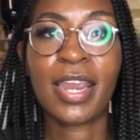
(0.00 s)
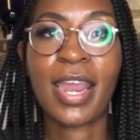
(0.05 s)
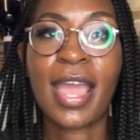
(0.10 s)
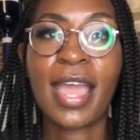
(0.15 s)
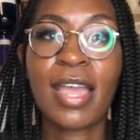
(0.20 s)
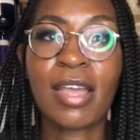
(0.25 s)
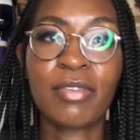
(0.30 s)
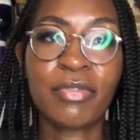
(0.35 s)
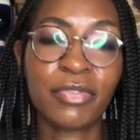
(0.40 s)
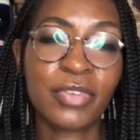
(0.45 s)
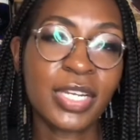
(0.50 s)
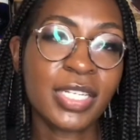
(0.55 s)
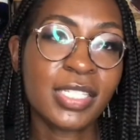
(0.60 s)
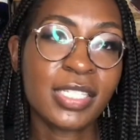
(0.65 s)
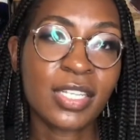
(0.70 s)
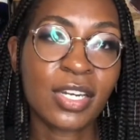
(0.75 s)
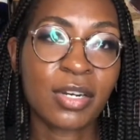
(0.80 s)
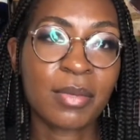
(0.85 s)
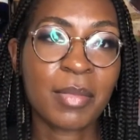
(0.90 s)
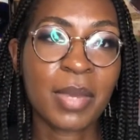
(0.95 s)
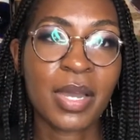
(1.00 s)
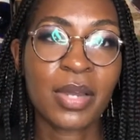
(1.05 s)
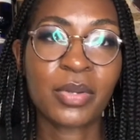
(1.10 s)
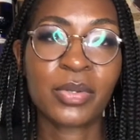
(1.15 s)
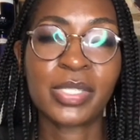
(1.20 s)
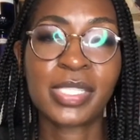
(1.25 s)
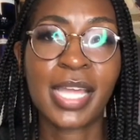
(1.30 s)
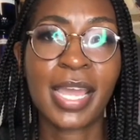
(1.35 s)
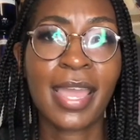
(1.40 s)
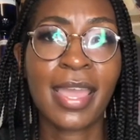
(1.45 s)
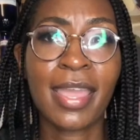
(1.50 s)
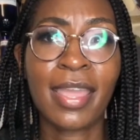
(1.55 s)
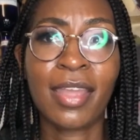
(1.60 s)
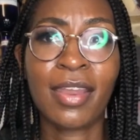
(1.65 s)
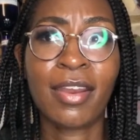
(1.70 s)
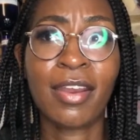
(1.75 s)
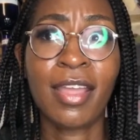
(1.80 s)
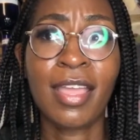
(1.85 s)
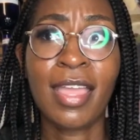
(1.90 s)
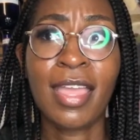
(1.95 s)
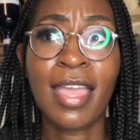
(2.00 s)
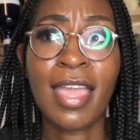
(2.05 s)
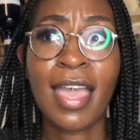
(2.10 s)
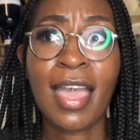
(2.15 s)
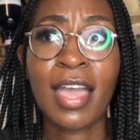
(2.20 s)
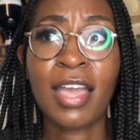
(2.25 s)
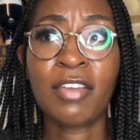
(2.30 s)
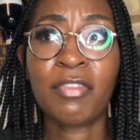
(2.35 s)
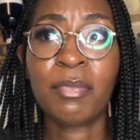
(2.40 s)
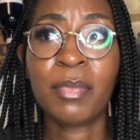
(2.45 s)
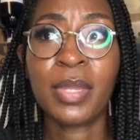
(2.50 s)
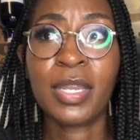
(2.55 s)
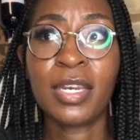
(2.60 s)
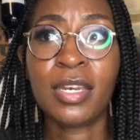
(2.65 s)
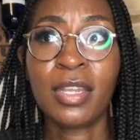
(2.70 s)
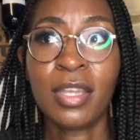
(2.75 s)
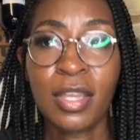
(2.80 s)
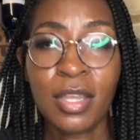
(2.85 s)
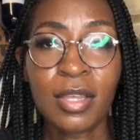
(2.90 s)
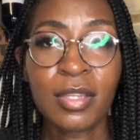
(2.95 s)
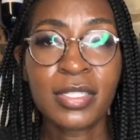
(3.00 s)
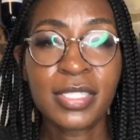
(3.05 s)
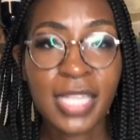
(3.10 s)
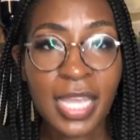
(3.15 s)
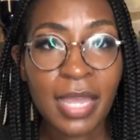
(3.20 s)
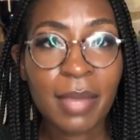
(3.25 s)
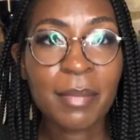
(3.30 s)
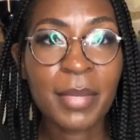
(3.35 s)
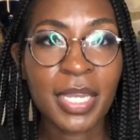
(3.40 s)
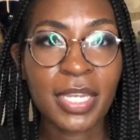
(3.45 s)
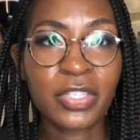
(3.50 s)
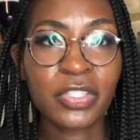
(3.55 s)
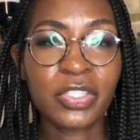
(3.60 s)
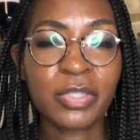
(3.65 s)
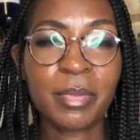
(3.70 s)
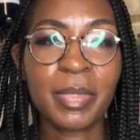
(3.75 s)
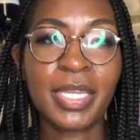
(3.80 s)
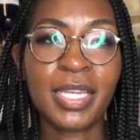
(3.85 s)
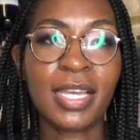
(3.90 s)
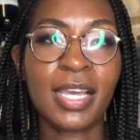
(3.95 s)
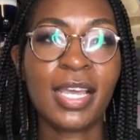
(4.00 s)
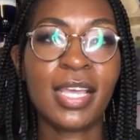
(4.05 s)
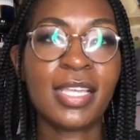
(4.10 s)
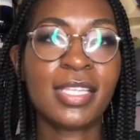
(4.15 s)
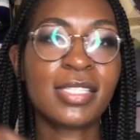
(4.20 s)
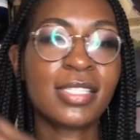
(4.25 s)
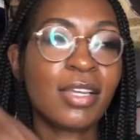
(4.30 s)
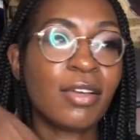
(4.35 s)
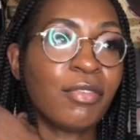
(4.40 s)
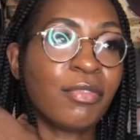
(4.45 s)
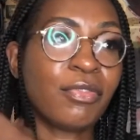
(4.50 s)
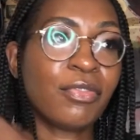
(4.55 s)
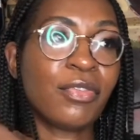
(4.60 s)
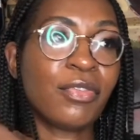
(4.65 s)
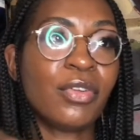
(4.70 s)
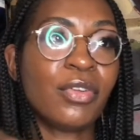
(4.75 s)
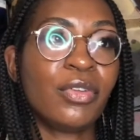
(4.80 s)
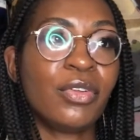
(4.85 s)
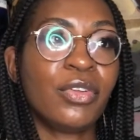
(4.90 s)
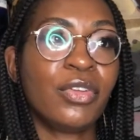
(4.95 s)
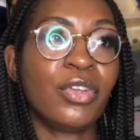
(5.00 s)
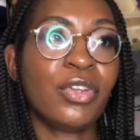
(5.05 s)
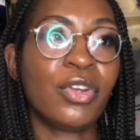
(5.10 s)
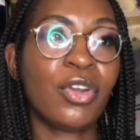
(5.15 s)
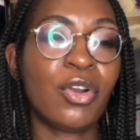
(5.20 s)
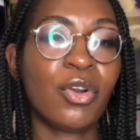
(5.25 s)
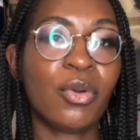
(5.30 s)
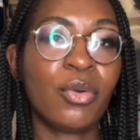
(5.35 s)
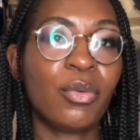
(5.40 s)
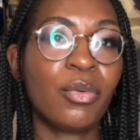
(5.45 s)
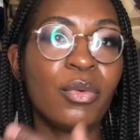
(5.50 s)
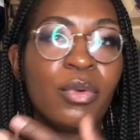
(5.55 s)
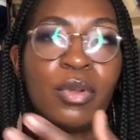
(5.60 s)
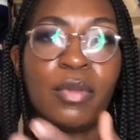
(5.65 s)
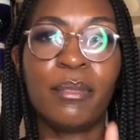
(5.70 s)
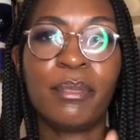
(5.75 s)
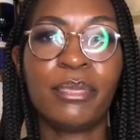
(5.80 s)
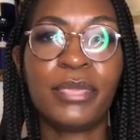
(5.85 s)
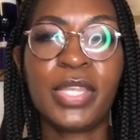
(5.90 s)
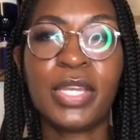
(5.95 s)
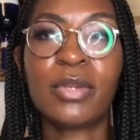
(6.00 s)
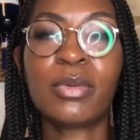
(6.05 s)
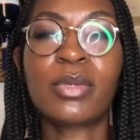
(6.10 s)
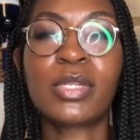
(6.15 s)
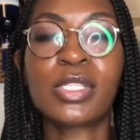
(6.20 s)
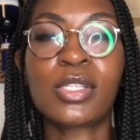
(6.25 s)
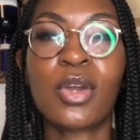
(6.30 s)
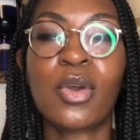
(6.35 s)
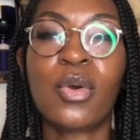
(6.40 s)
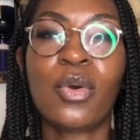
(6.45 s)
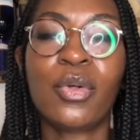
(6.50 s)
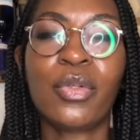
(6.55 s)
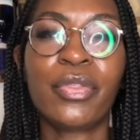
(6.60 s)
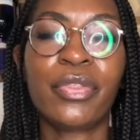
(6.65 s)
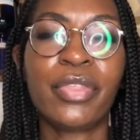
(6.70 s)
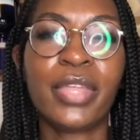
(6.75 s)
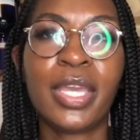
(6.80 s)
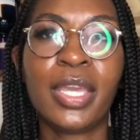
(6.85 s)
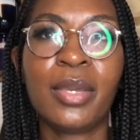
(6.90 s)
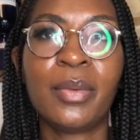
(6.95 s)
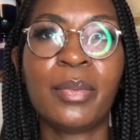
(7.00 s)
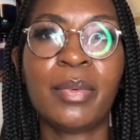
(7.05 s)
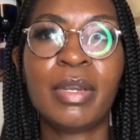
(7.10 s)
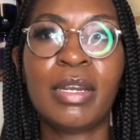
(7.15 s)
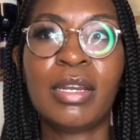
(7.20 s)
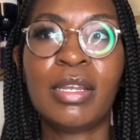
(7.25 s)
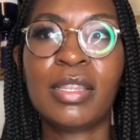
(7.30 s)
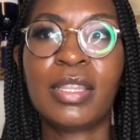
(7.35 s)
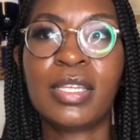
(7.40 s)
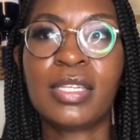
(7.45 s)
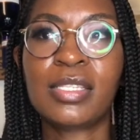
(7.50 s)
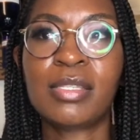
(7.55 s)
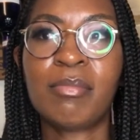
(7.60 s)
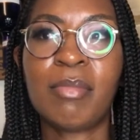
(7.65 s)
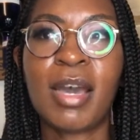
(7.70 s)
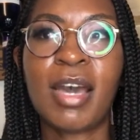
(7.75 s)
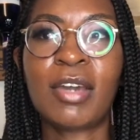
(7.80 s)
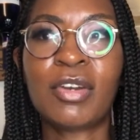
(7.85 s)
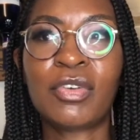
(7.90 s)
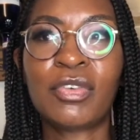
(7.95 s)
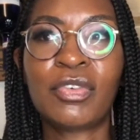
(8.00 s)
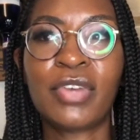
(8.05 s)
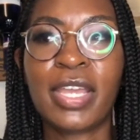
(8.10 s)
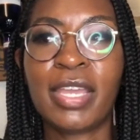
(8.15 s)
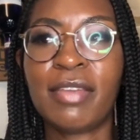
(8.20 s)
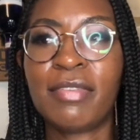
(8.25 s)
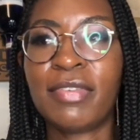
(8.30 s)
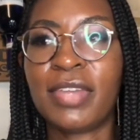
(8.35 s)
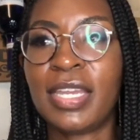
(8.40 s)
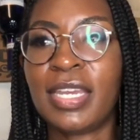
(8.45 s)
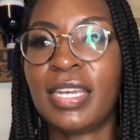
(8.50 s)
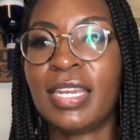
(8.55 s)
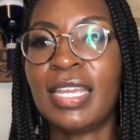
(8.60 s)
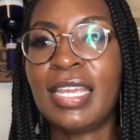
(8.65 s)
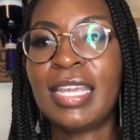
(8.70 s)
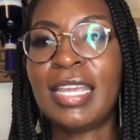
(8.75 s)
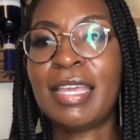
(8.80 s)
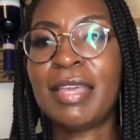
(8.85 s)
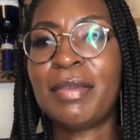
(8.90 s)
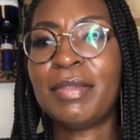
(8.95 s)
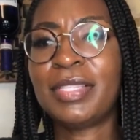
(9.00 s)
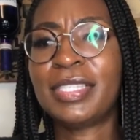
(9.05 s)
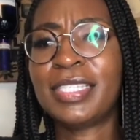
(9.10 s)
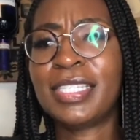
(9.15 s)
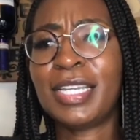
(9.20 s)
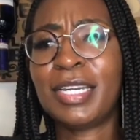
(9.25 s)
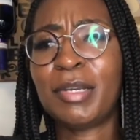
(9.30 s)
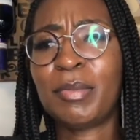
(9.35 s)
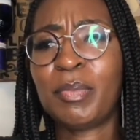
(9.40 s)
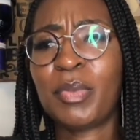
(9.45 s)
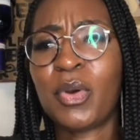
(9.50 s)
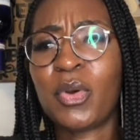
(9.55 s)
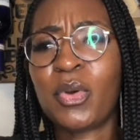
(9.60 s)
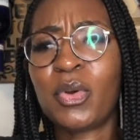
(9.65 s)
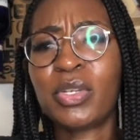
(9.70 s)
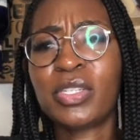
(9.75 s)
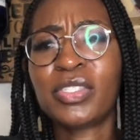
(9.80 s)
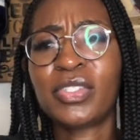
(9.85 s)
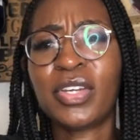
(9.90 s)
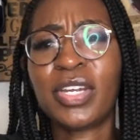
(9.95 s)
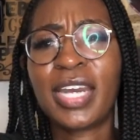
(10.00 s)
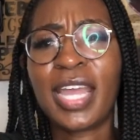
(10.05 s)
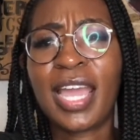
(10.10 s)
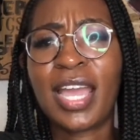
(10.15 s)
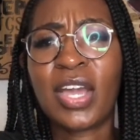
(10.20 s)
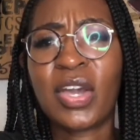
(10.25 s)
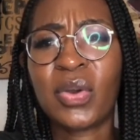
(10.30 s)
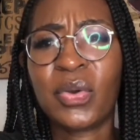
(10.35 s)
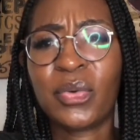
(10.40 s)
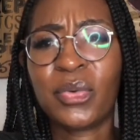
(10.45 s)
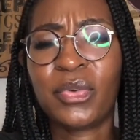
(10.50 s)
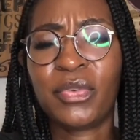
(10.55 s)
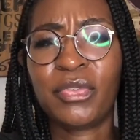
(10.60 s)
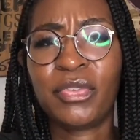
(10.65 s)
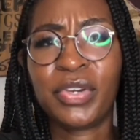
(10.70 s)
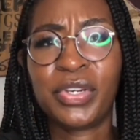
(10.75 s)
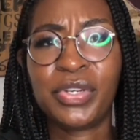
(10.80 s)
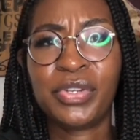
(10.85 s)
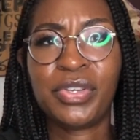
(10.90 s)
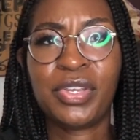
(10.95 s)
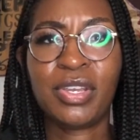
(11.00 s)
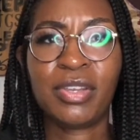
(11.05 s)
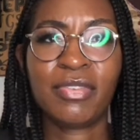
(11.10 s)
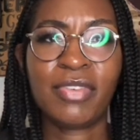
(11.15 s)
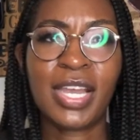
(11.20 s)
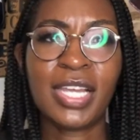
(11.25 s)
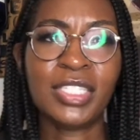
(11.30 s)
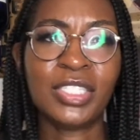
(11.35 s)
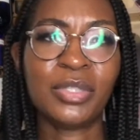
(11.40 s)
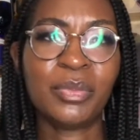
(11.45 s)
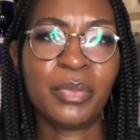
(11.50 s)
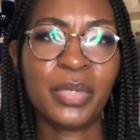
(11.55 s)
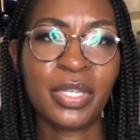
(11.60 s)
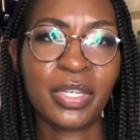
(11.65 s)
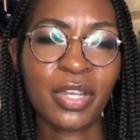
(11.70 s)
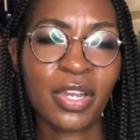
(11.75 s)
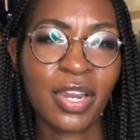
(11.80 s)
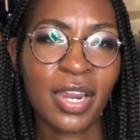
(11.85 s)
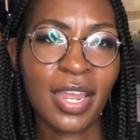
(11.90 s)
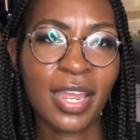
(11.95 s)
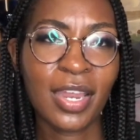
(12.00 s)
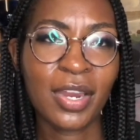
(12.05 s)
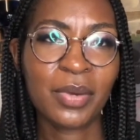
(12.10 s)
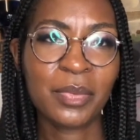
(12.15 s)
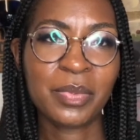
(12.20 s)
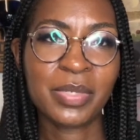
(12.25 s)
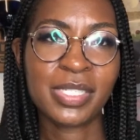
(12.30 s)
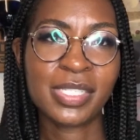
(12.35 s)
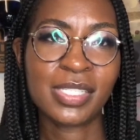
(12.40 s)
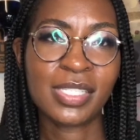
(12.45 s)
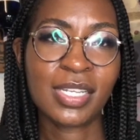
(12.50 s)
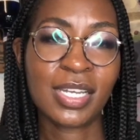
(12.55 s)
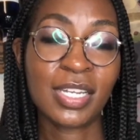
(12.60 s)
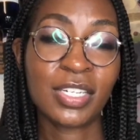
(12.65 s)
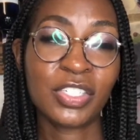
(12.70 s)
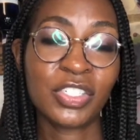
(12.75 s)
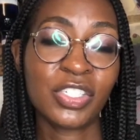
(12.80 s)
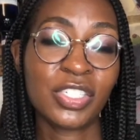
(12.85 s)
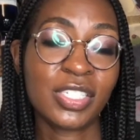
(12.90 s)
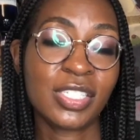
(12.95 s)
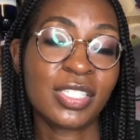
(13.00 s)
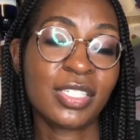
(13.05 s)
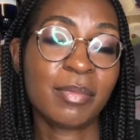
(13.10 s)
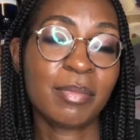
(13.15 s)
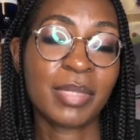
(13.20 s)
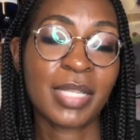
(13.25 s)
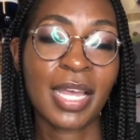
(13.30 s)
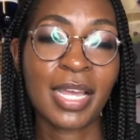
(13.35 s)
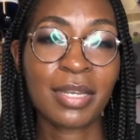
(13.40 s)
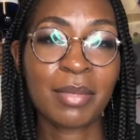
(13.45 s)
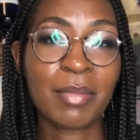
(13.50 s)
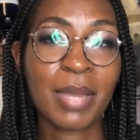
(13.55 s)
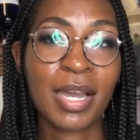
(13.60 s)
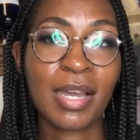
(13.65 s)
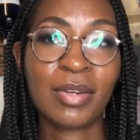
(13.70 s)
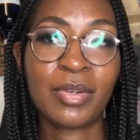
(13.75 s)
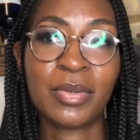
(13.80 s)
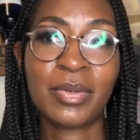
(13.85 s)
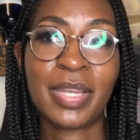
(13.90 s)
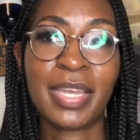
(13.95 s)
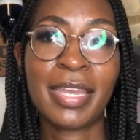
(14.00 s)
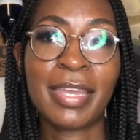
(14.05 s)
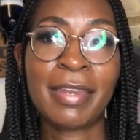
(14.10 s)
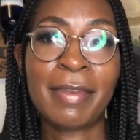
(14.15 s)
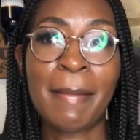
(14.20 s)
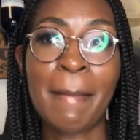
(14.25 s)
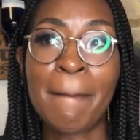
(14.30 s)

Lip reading: I have friends that are models that hair have been damaged because of, you know, there was a whole thing where this model Raven did a post on how for New York Fashion Week her hair was done, and she's a black model, and